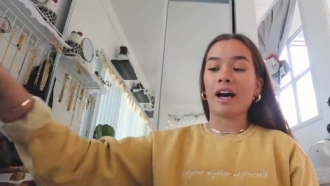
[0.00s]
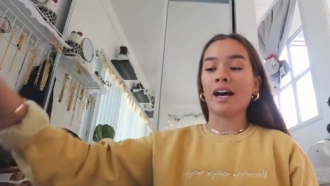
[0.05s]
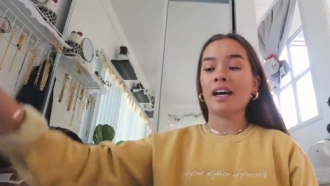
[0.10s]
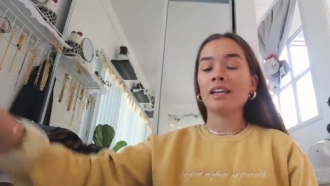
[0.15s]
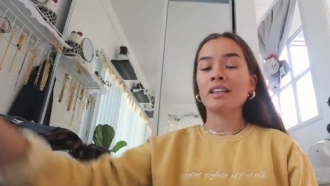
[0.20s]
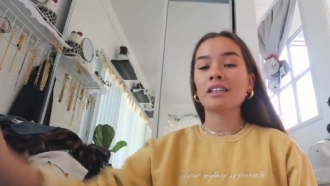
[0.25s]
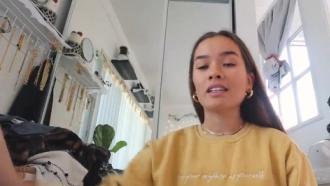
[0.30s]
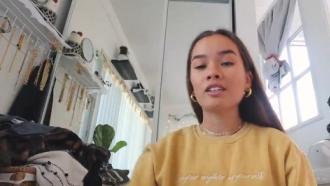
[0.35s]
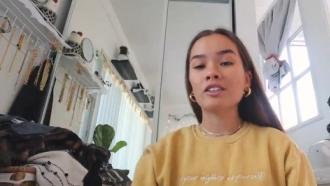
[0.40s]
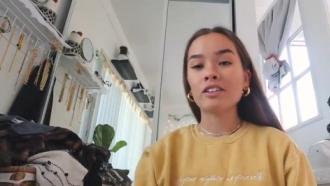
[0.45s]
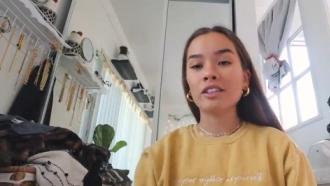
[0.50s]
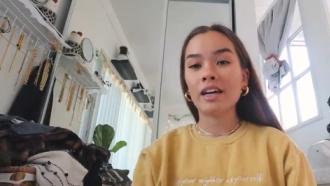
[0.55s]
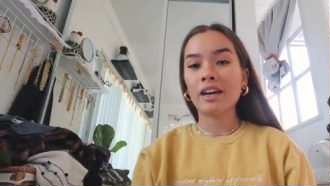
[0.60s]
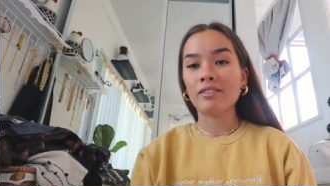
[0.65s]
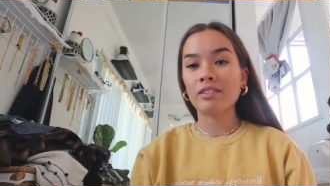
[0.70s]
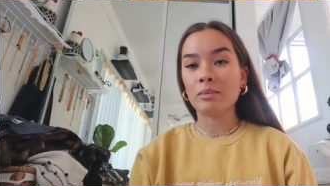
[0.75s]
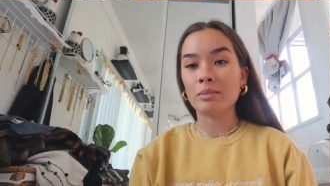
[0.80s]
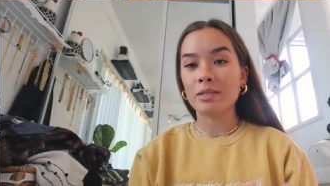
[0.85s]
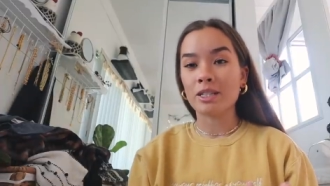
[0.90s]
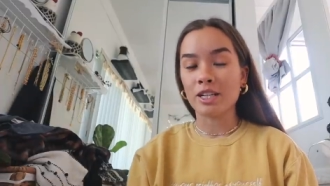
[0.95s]
I literally have
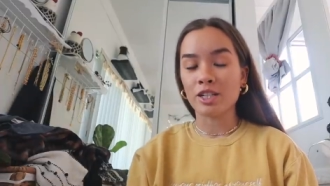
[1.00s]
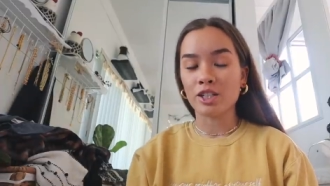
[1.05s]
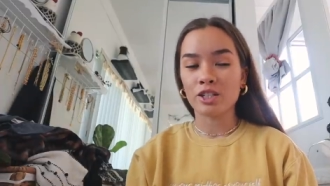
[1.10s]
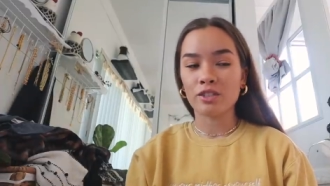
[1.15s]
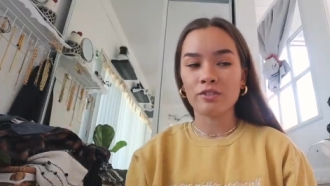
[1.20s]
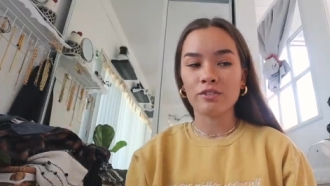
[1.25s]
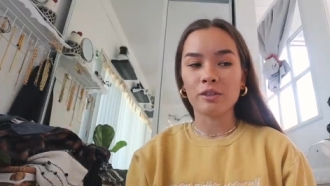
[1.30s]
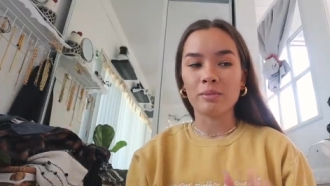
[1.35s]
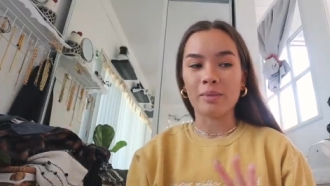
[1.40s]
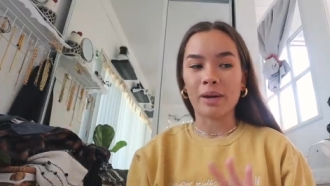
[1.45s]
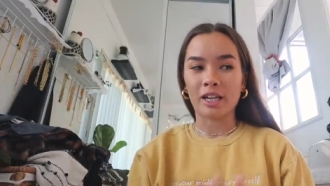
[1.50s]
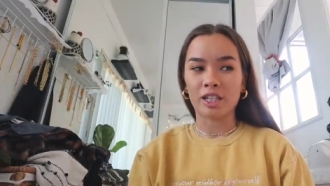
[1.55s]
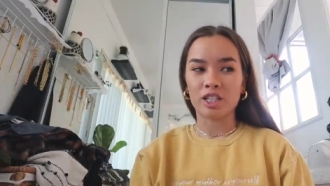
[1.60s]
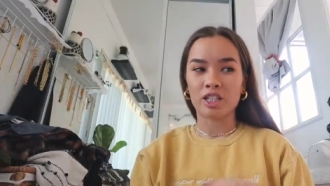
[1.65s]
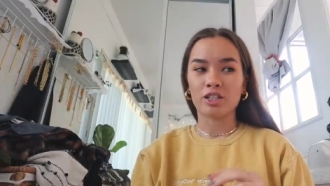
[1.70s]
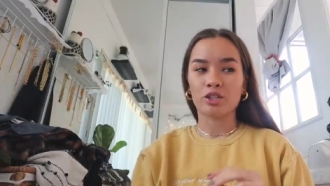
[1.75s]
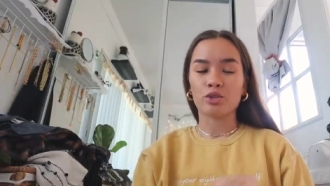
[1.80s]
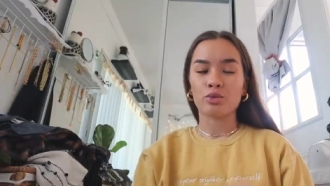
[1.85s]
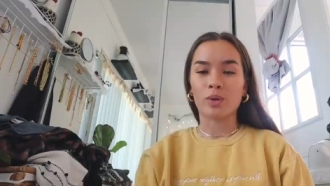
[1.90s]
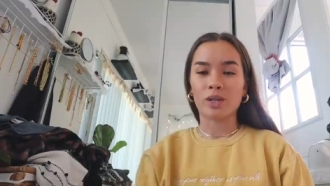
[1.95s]
an obsession for
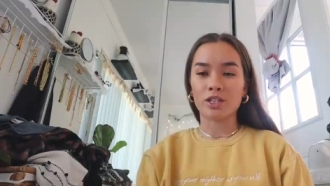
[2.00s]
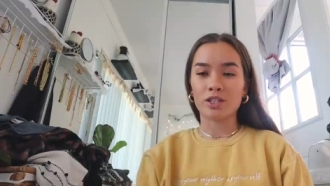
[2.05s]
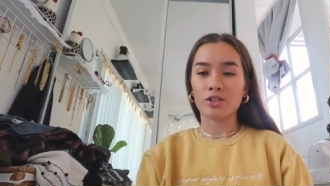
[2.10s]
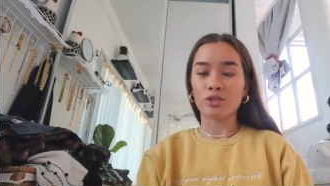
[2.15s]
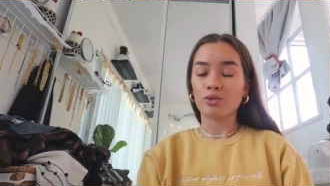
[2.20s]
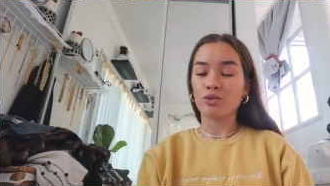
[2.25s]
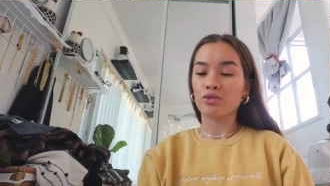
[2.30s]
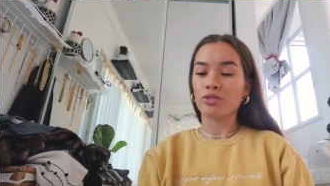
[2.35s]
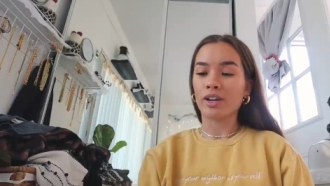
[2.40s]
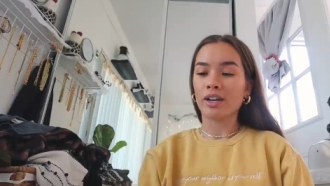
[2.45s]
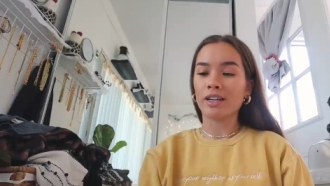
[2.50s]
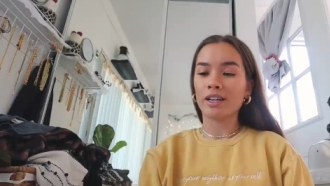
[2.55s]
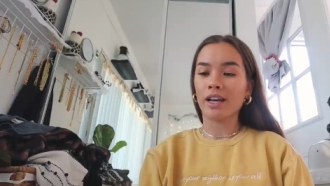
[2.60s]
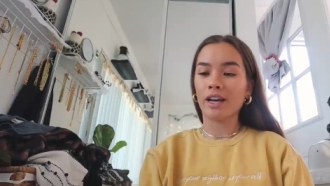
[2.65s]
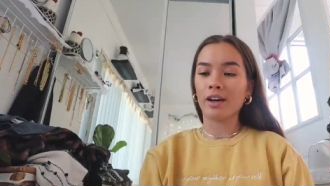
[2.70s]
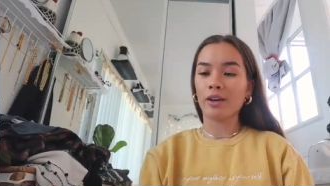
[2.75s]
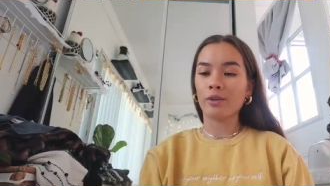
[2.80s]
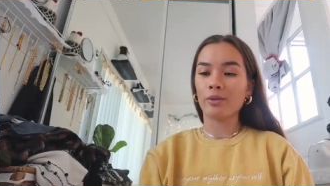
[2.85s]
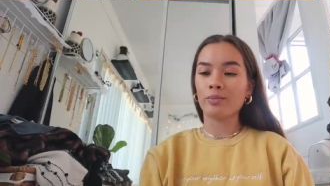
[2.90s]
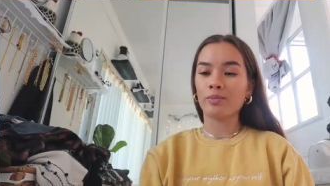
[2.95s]
matching sweatsuits right
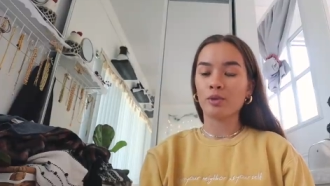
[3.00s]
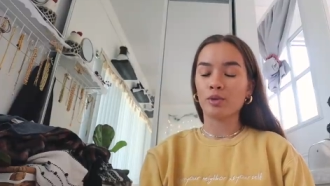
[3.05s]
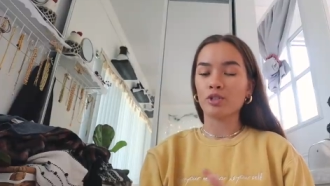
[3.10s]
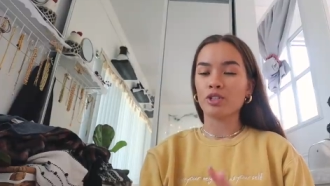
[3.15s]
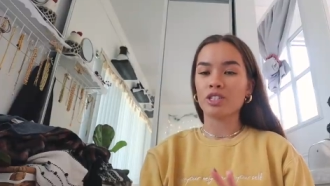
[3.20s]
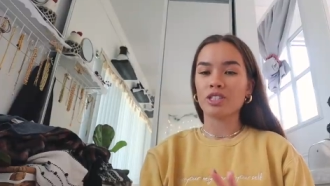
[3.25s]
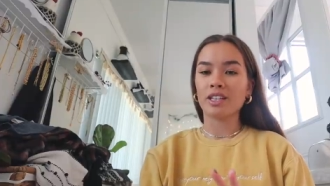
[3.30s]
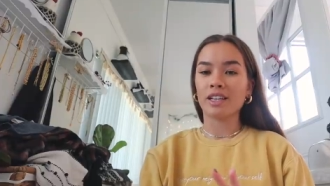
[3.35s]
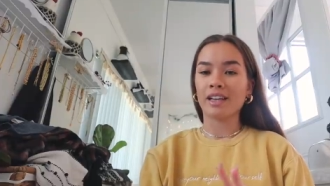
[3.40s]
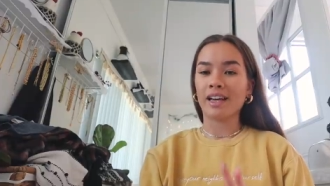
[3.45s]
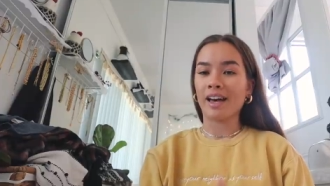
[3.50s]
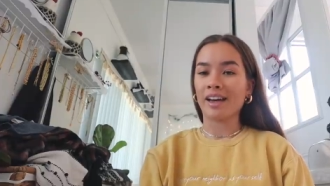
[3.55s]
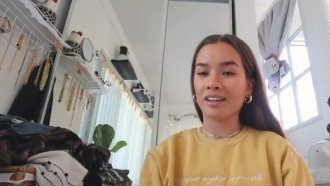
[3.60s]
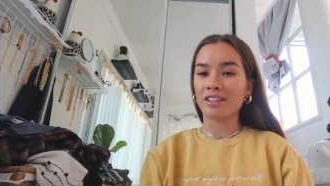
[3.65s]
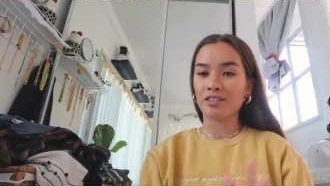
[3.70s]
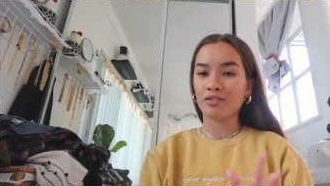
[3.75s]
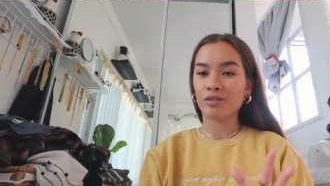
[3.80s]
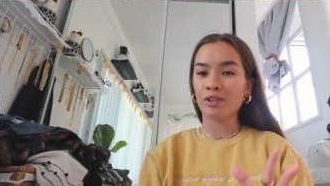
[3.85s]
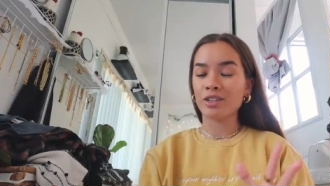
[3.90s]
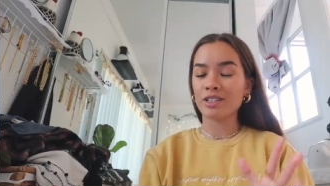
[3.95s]
now or just like
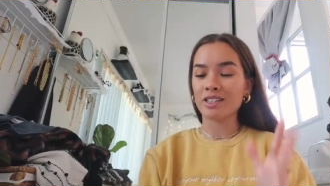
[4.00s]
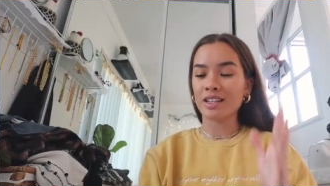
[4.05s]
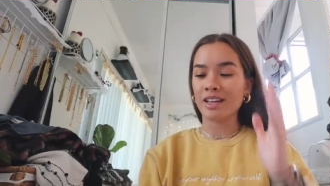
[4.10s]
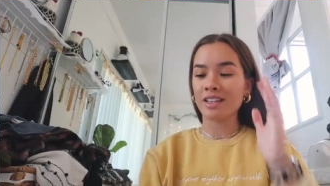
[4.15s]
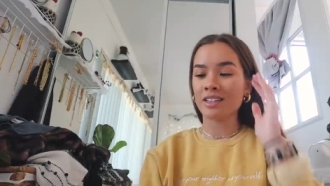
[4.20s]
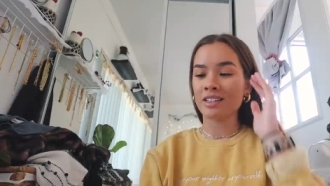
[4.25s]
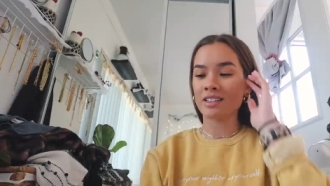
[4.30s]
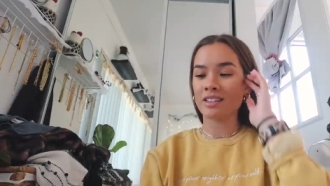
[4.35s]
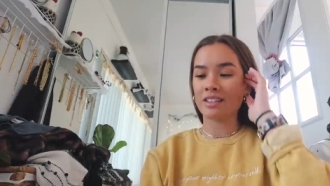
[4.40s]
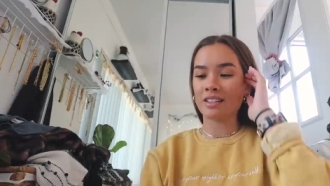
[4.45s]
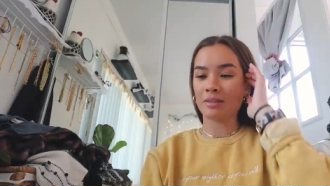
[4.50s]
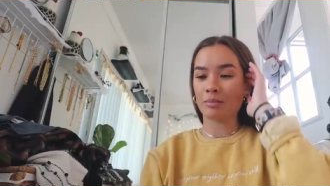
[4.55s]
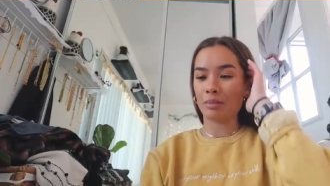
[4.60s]
activewear sets,